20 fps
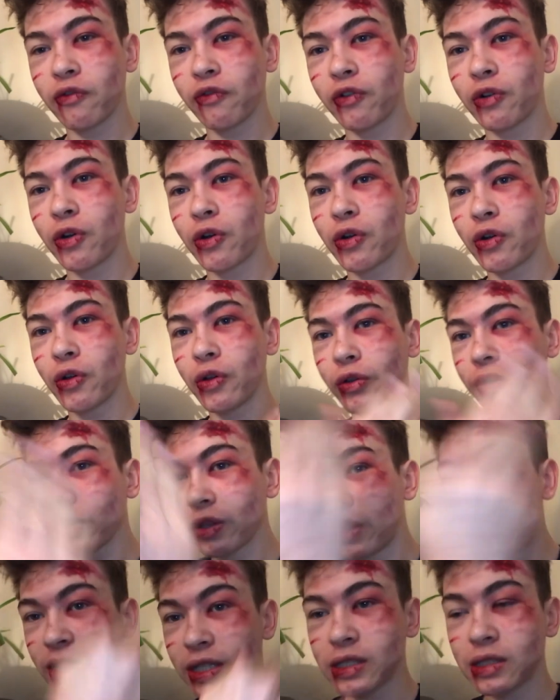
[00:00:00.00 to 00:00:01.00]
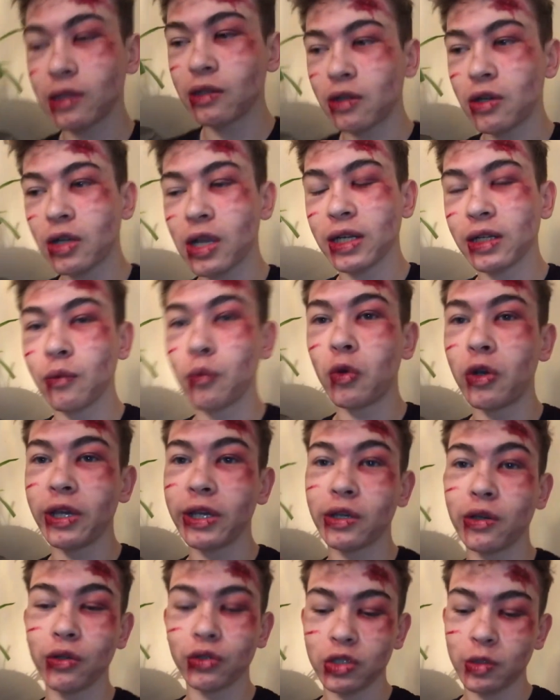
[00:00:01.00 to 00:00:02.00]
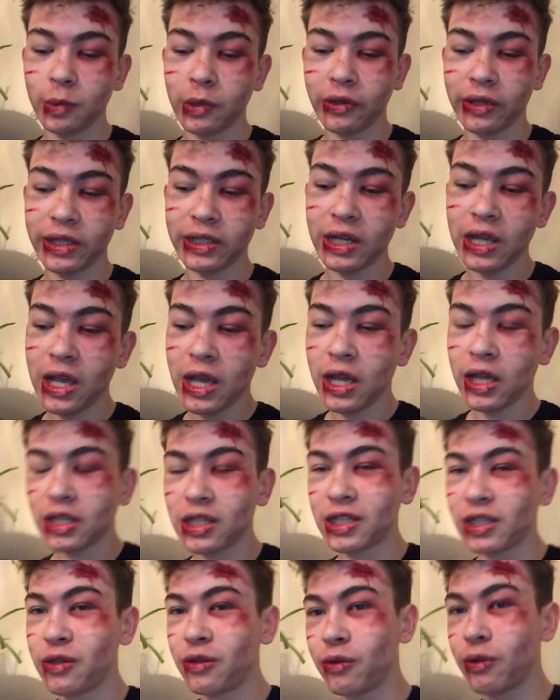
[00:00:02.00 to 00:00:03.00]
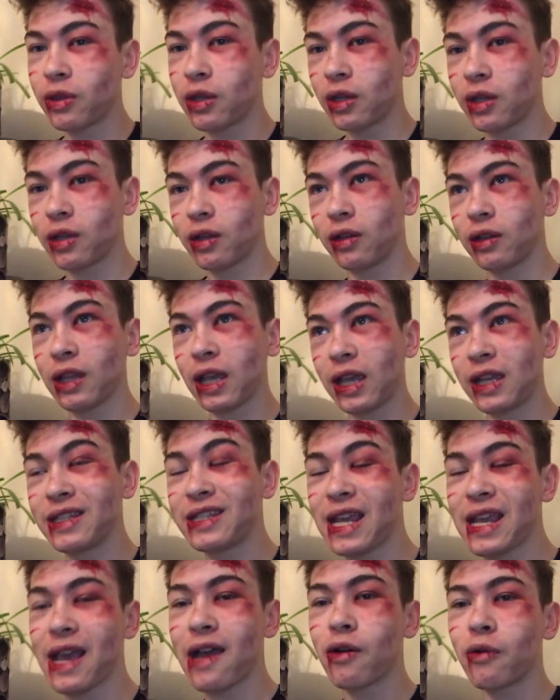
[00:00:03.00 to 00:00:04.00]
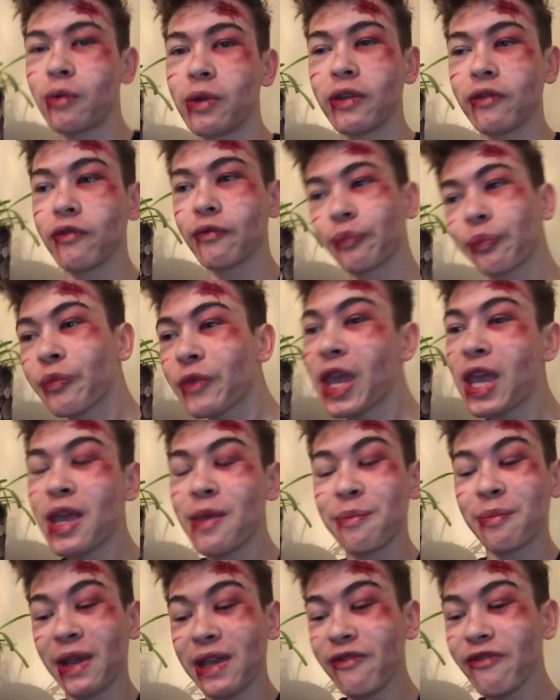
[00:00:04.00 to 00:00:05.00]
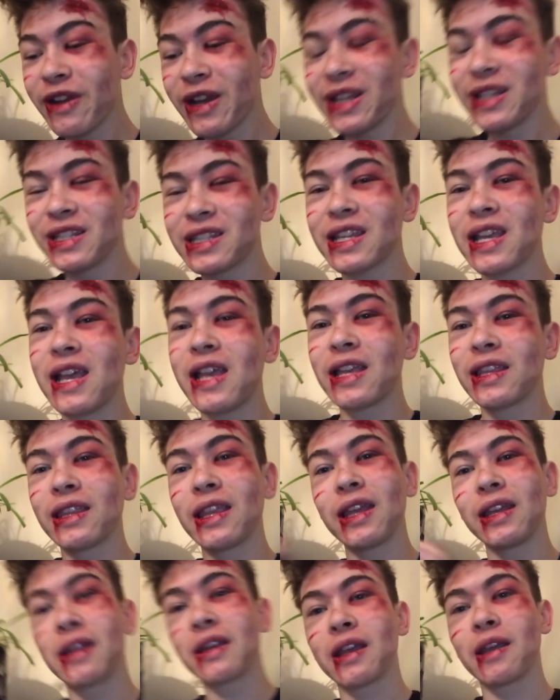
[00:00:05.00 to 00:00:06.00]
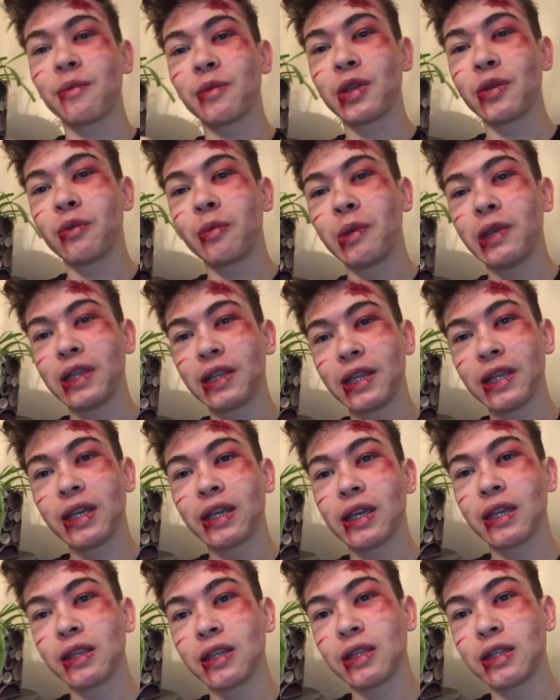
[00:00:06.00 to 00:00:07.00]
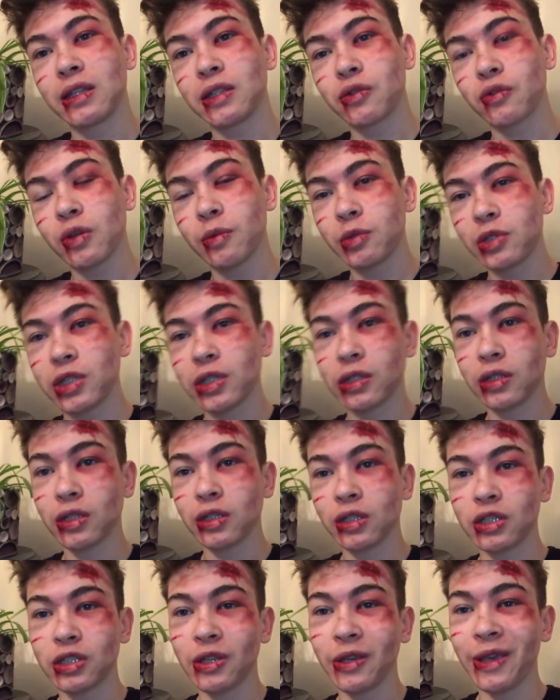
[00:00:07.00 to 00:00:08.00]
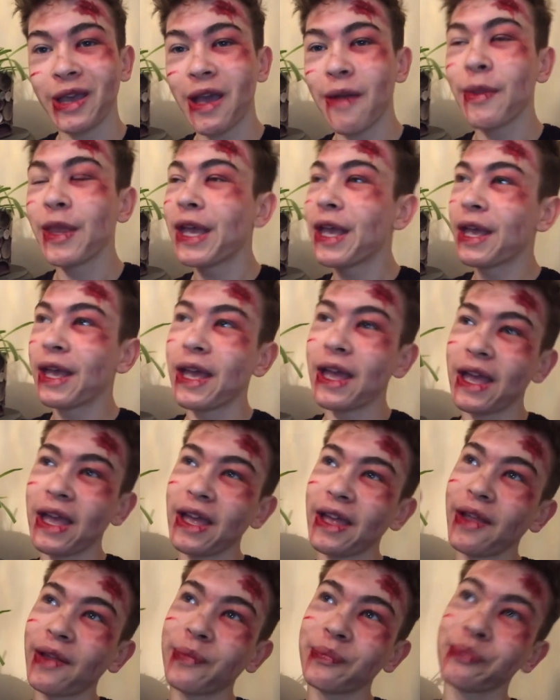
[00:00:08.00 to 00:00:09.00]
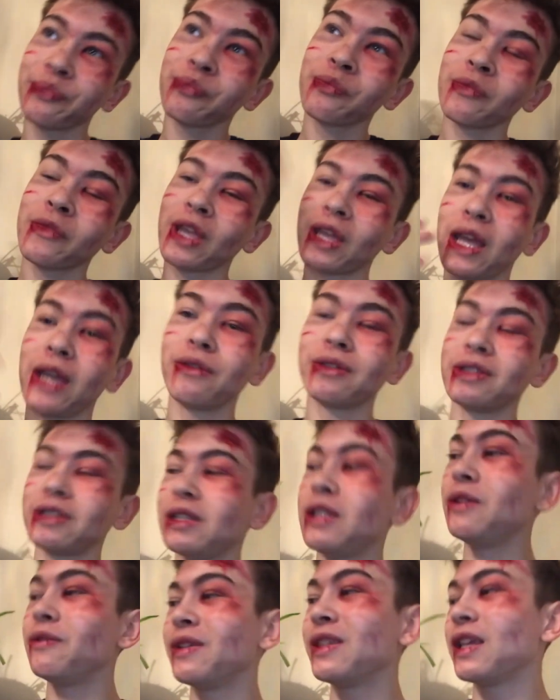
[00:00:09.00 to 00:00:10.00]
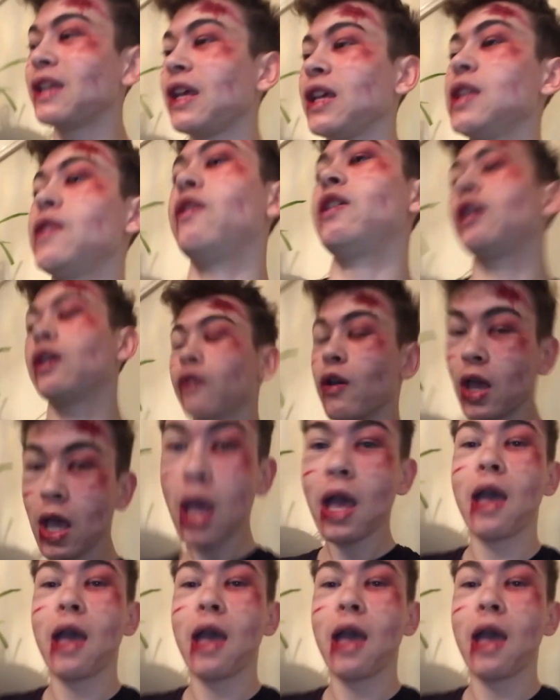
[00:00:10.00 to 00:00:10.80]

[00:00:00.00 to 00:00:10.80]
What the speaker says: for this look and what it contributed to the like day out with my friends, then there will be a link in the description. So yeah, I will see you in the next video.